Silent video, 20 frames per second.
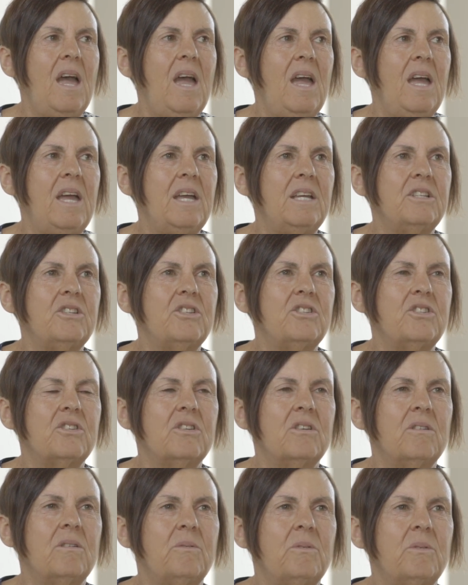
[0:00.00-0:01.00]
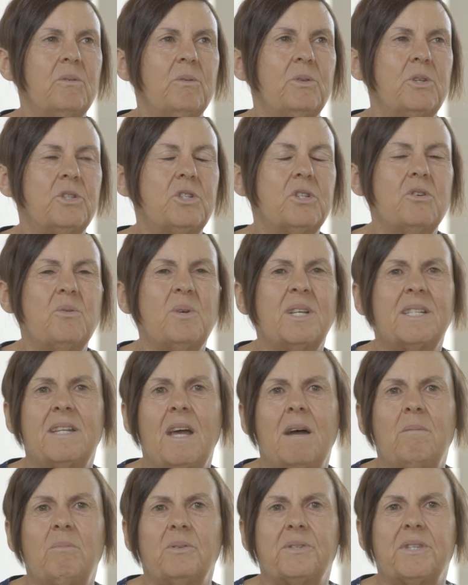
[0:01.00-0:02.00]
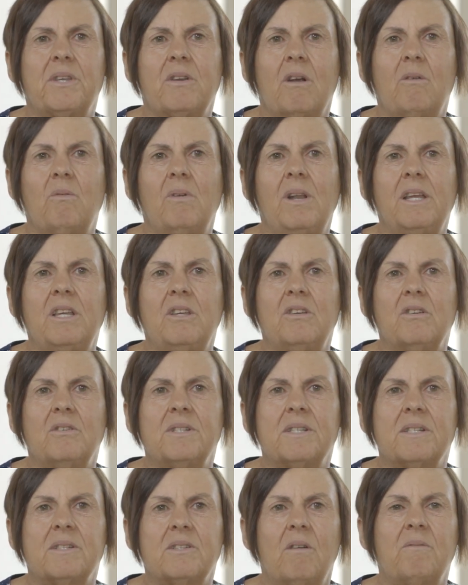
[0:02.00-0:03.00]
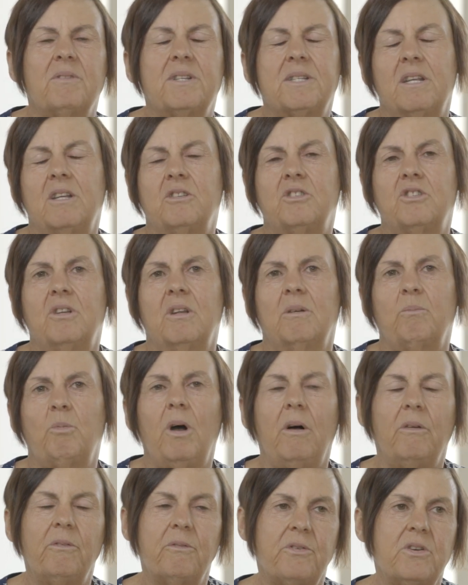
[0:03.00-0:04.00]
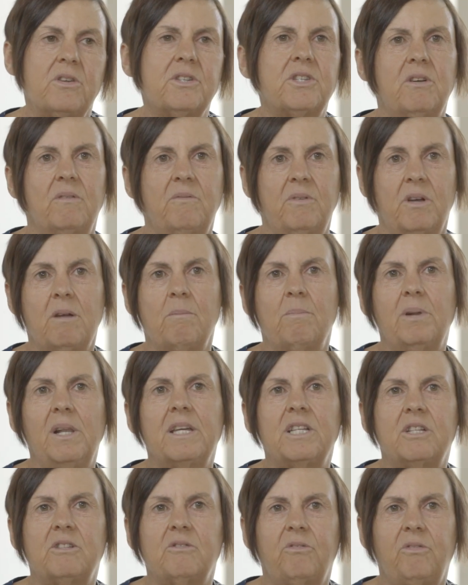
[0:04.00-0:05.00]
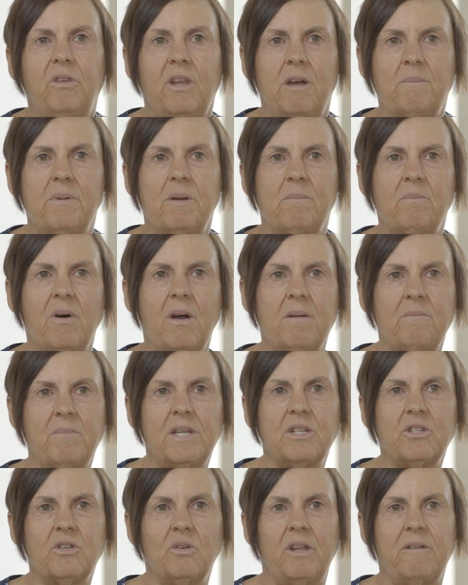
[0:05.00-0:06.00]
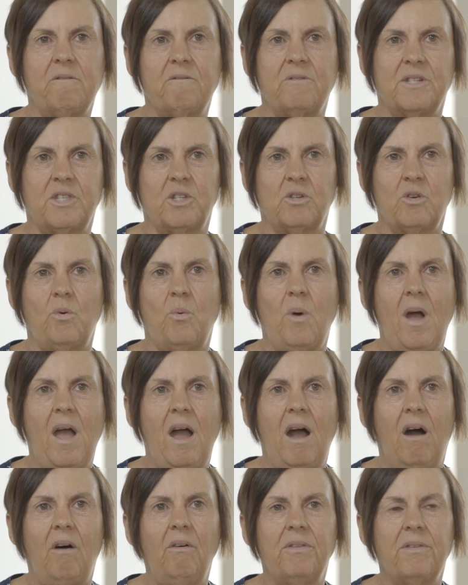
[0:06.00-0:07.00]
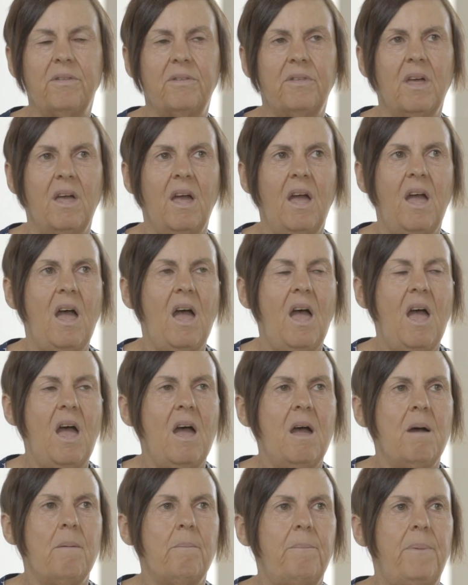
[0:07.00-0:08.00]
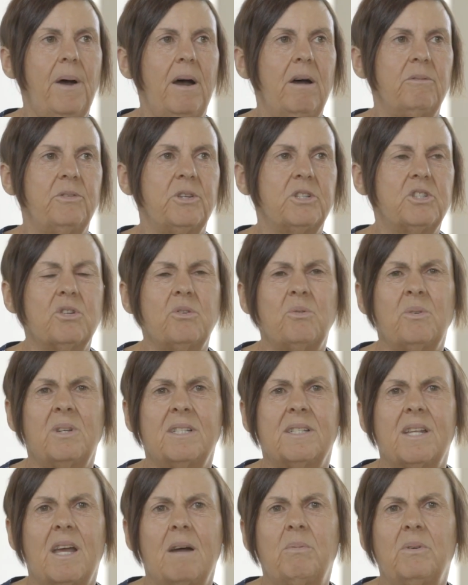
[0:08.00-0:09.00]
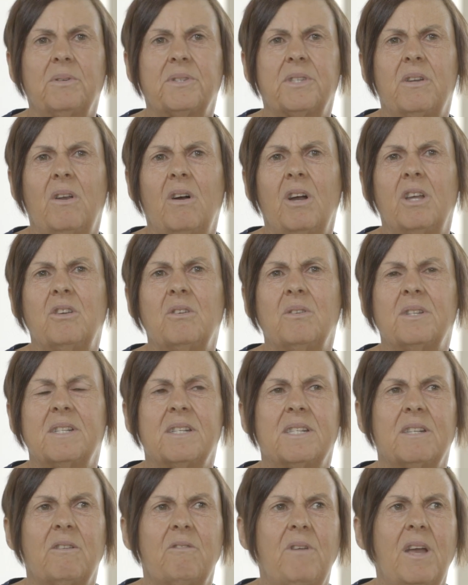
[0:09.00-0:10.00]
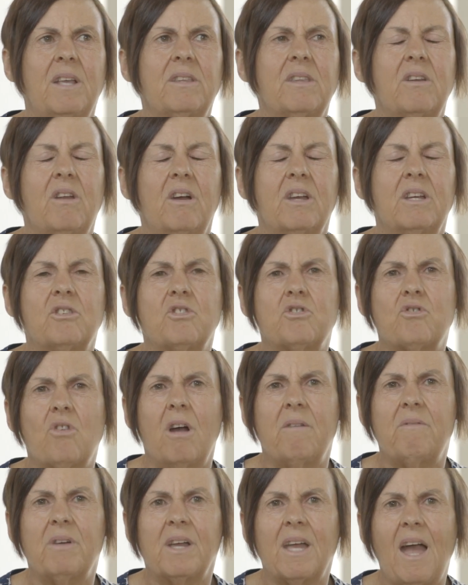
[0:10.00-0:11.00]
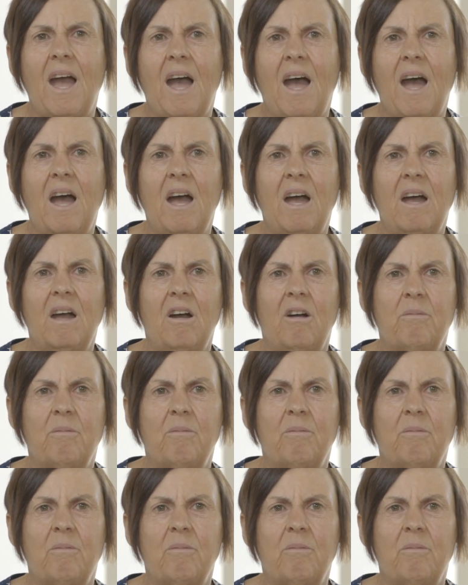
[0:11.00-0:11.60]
And the two examples that I really use is obviously, first off, a complete flip in my mental and physical health. But the two examples that I use is the fact that I can drive a car.